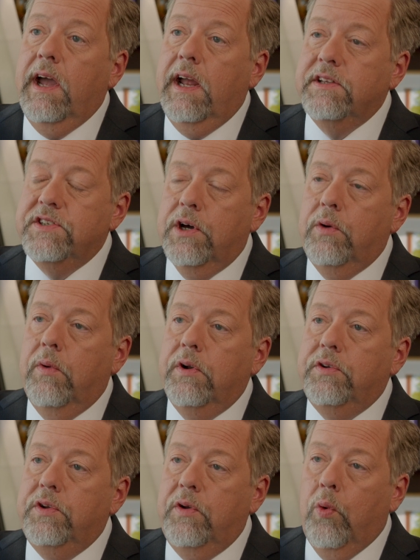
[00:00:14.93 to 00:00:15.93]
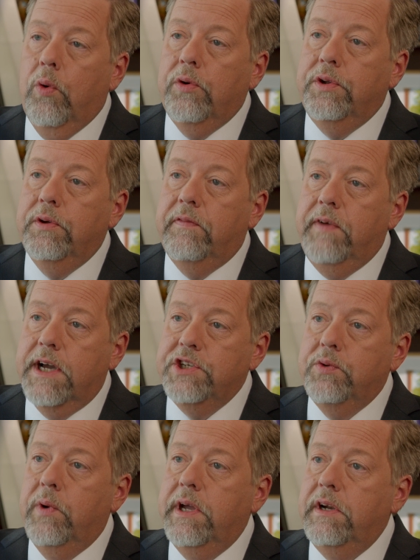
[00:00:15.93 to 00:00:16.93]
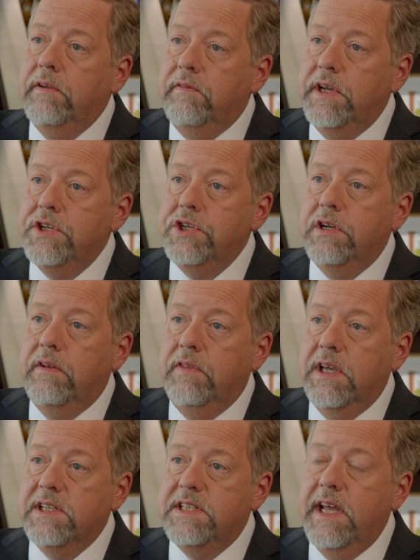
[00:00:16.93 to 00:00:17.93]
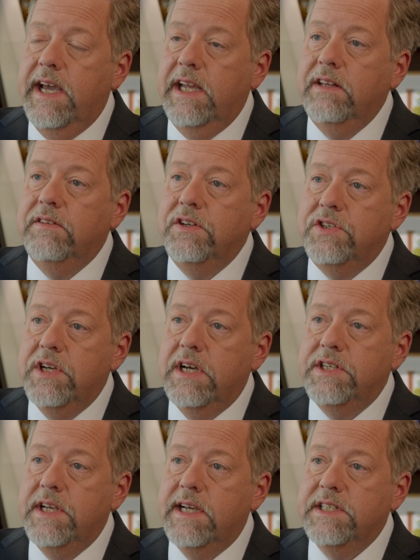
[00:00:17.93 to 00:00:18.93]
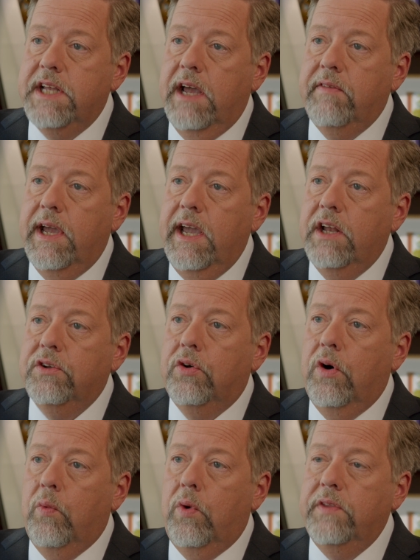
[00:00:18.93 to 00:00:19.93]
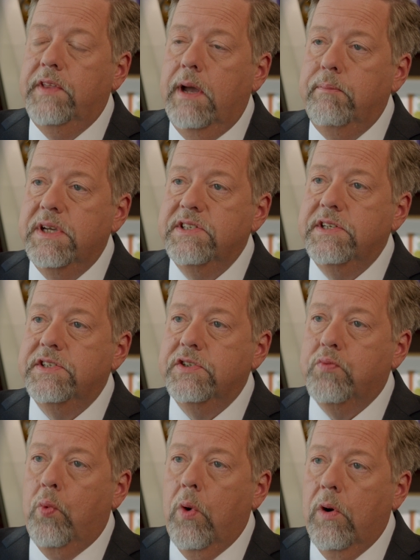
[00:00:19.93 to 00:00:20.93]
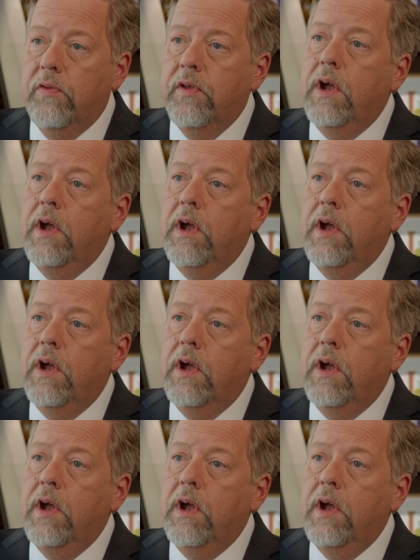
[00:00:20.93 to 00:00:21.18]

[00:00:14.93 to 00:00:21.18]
And so in order to effectuate a division of the estate, the judge has to have a handle on what that business is worth,